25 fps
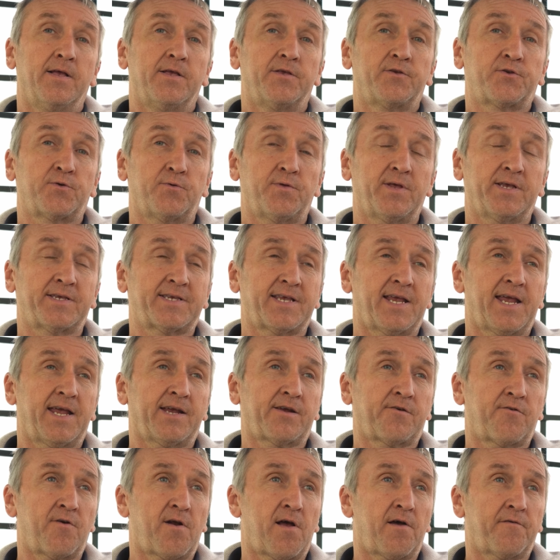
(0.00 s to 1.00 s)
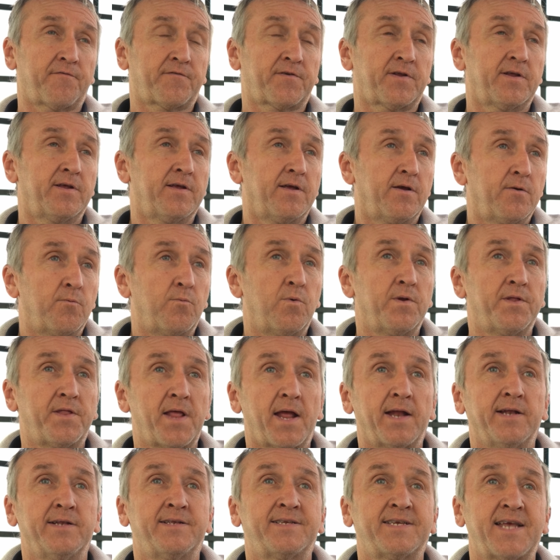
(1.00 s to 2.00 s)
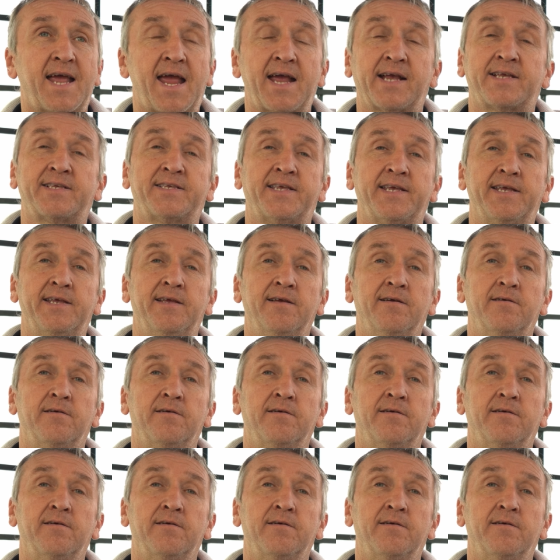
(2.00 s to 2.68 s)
So this aircraft would then taxi